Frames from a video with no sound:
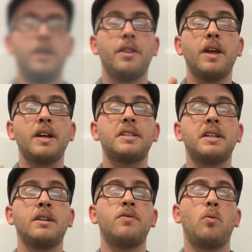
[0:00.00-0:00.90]
Thanks
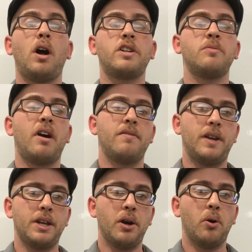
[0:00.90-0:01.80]
again for watching my
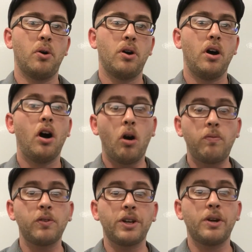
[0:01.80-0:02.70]
video.
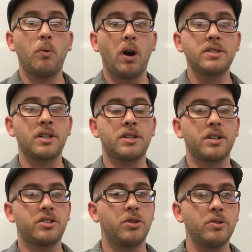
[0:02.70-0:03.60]
Hopefully it
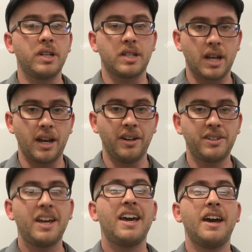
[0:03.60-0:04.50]
wasn't too
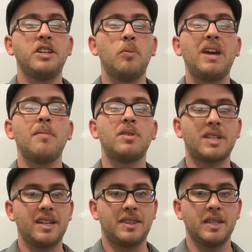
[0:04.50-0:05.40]
detailed, and you'll be able to
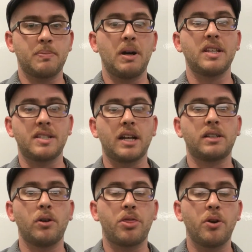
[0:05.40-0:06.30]
get this by the
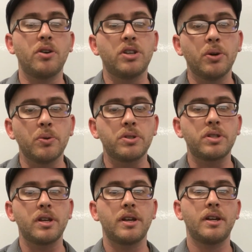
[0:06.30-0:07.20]
second or third use.